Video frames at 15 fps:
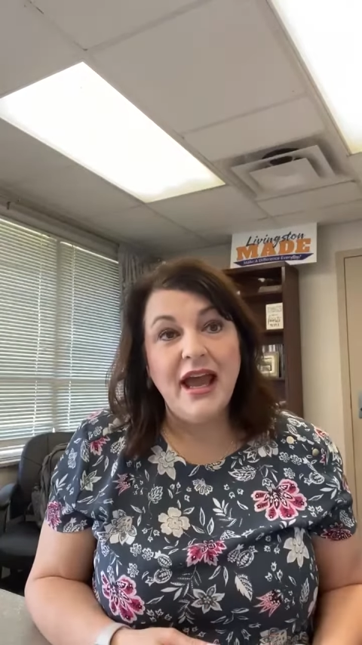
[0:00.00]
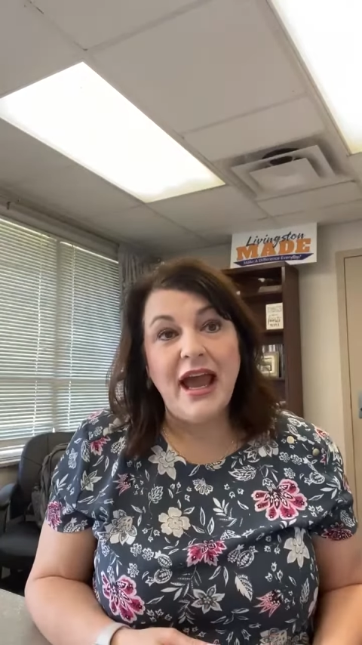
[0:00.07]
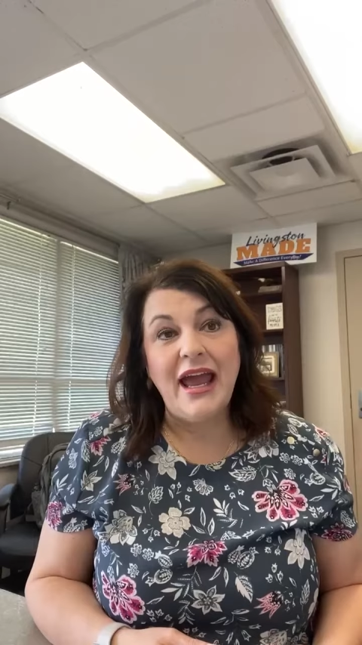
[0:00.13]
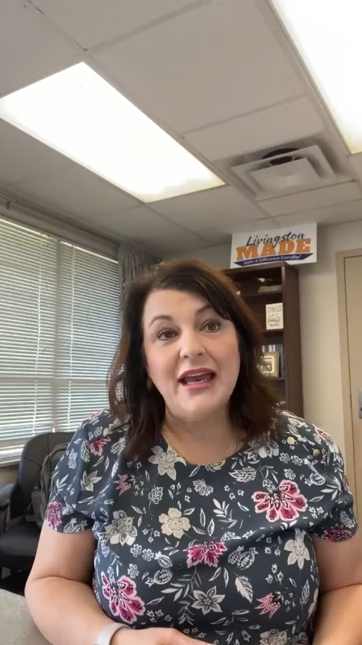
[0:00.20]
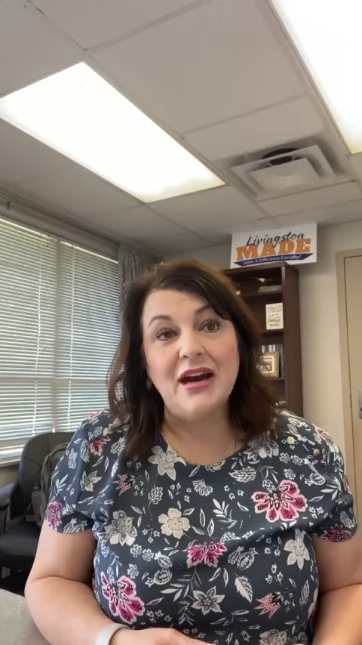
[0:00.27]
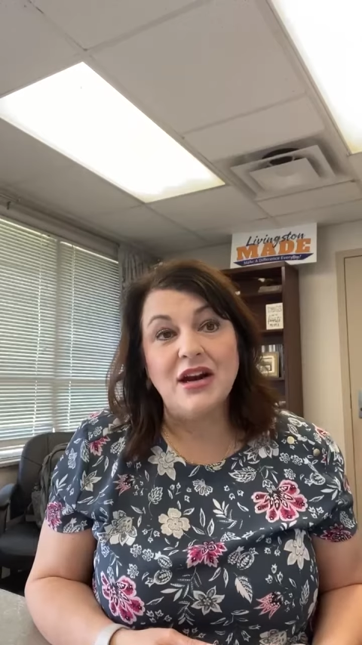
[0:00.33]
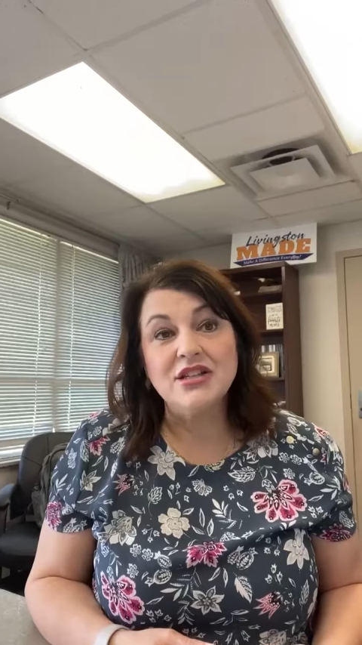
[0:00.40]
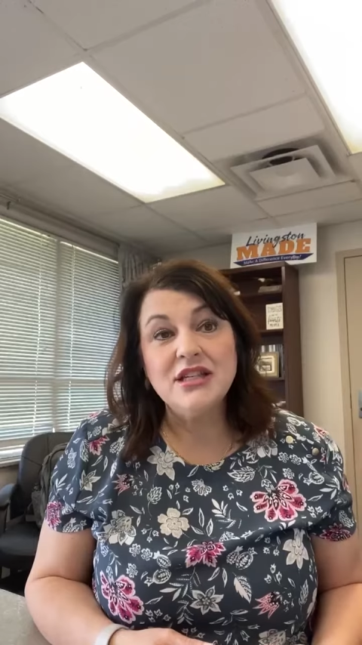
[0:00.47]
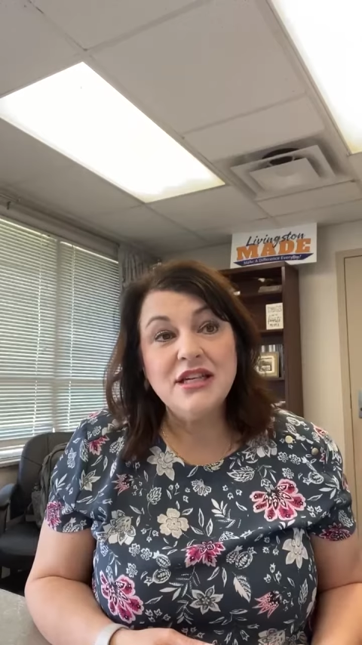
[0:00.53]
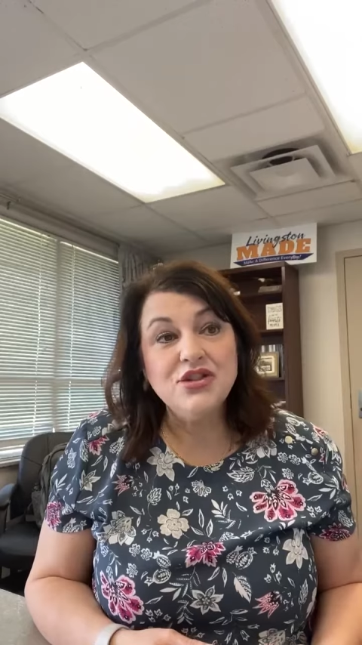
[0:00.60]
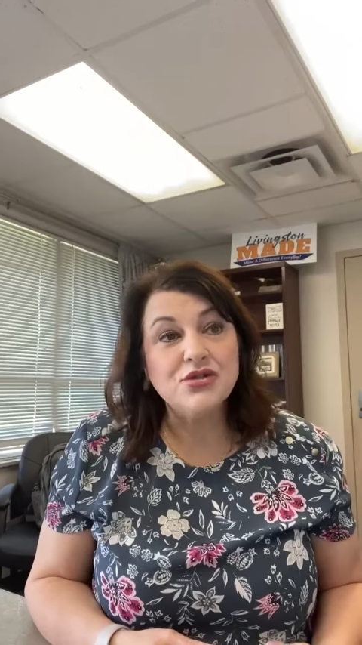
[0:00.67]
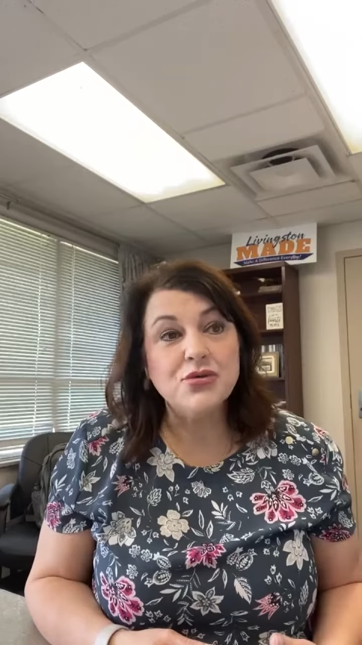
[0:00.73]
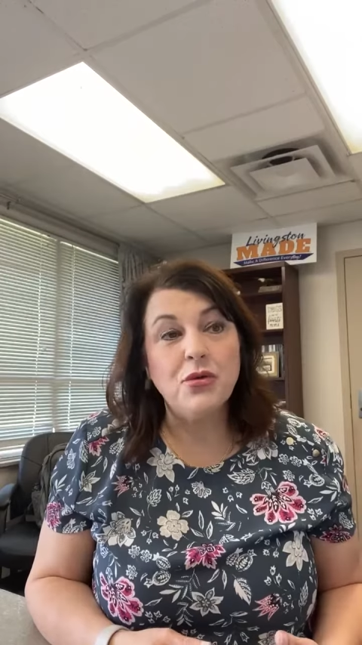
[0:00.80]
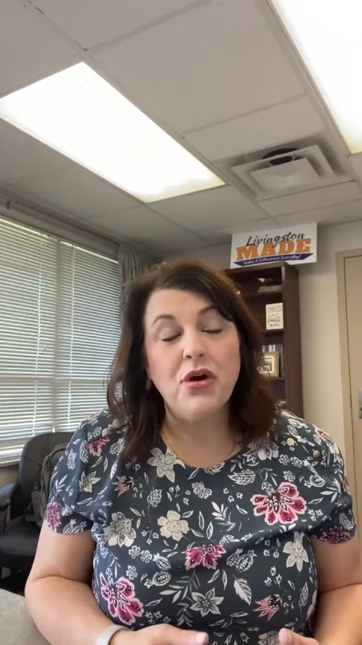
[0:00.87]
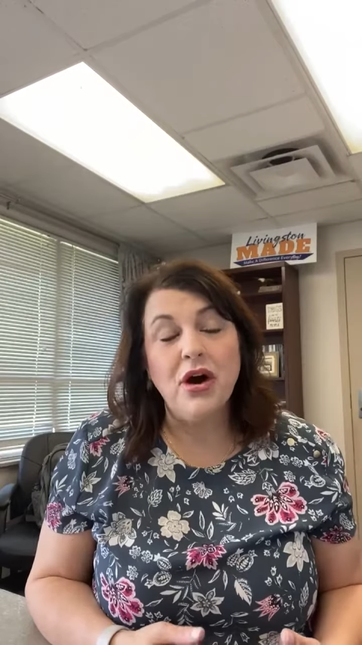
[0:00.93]
and our
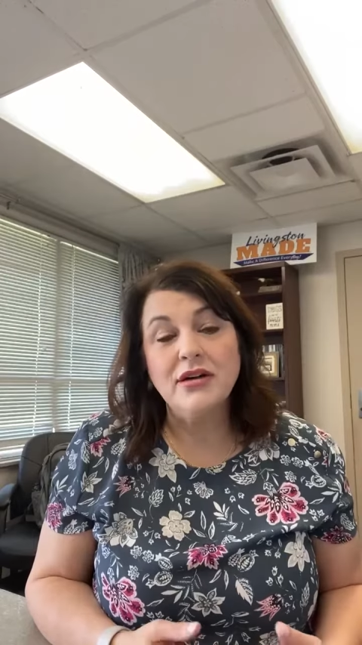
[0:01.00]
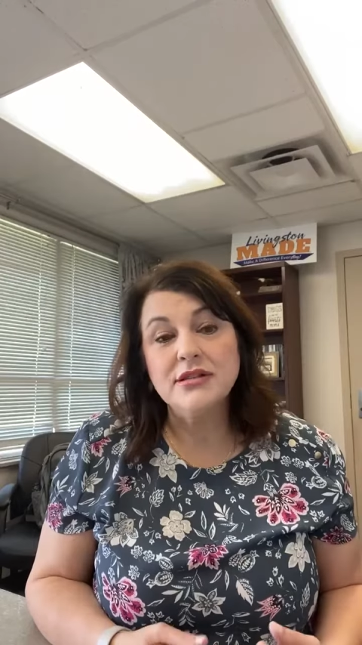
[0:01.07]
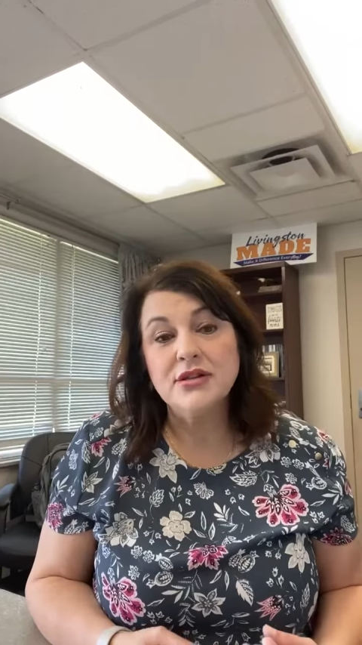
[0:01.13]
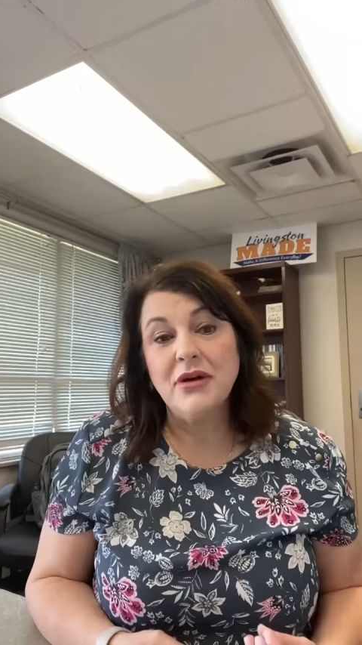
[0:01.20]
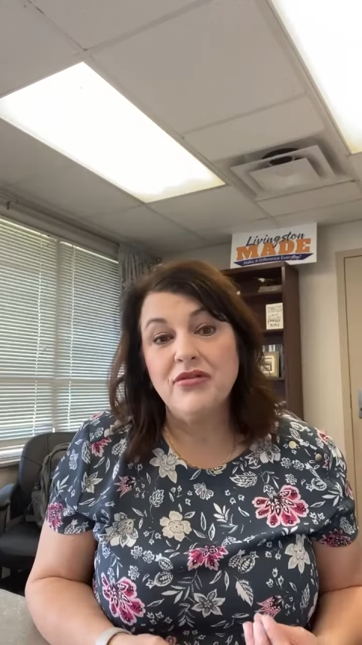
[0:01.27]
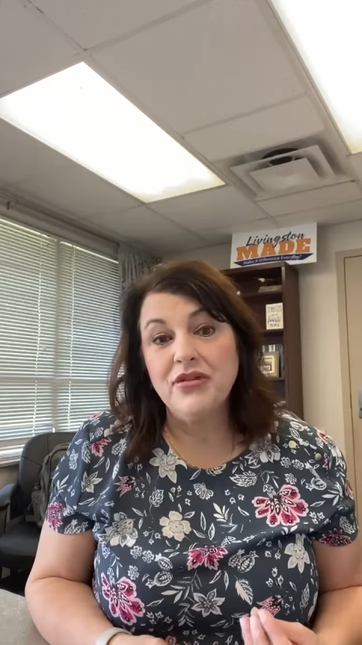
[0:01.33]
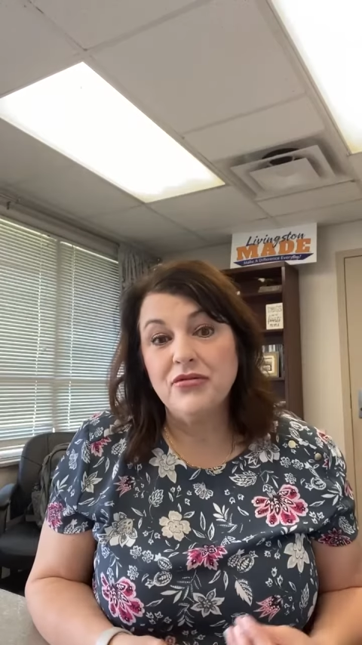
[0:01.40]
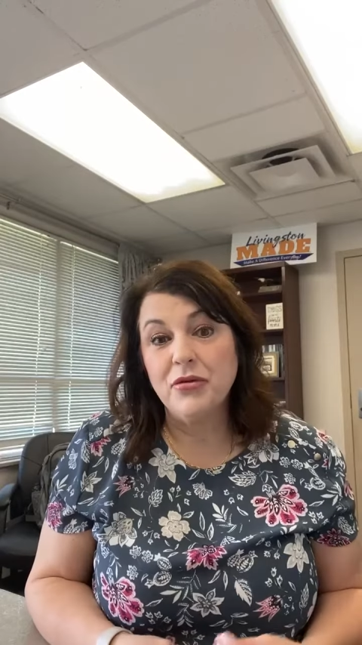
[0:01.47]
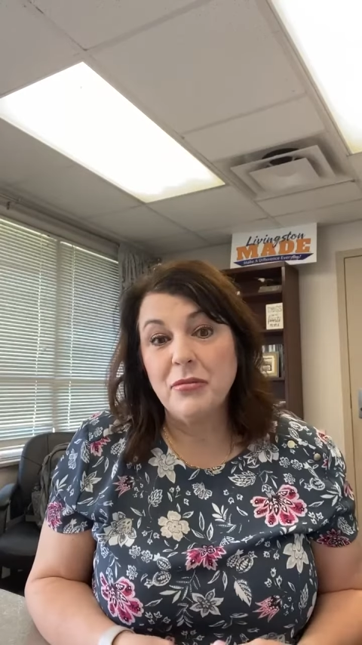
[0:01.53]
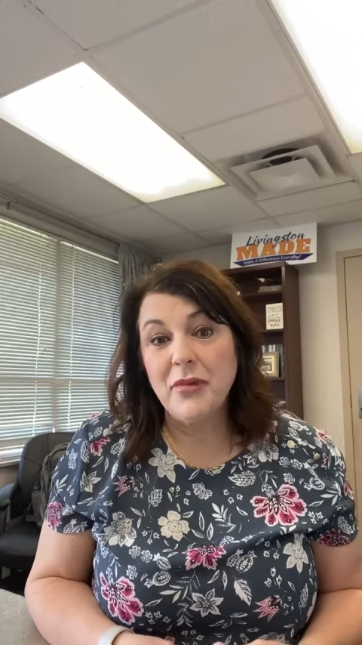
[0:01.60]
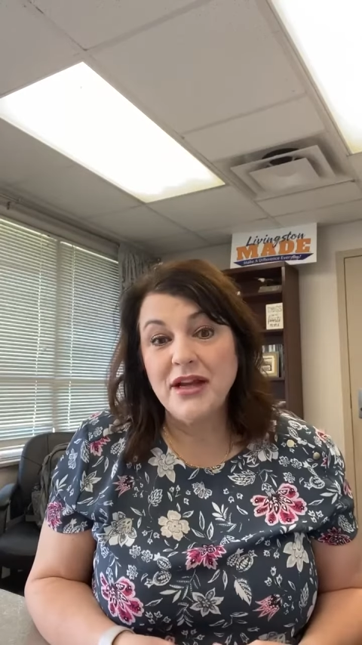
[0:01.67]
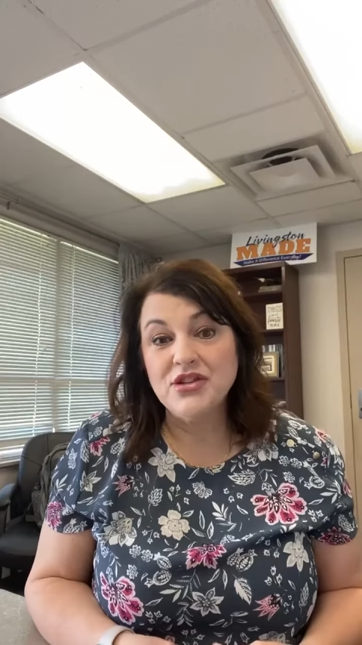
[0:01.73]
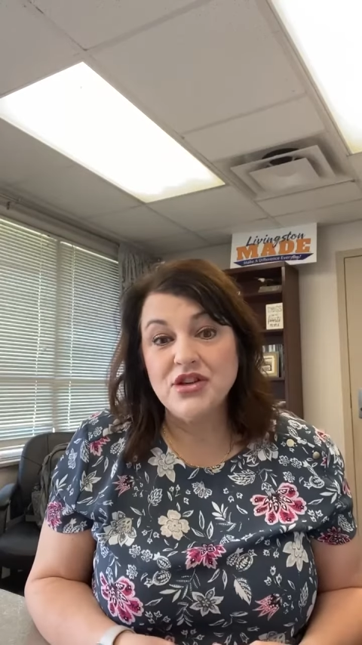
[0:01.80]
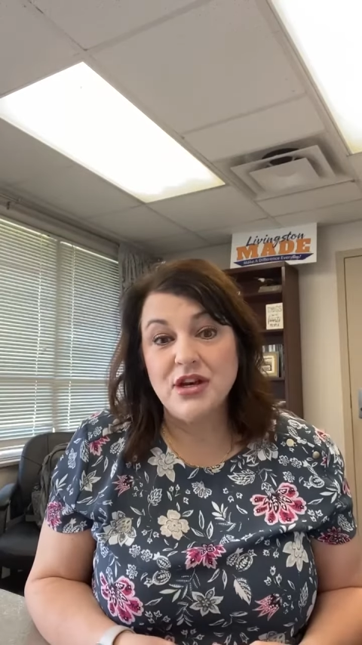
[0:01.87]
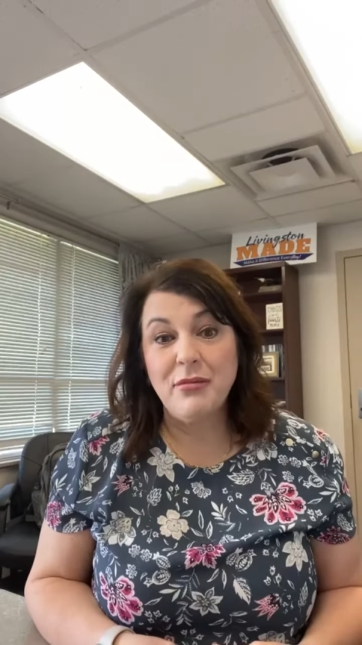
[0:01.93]
teachers will also have information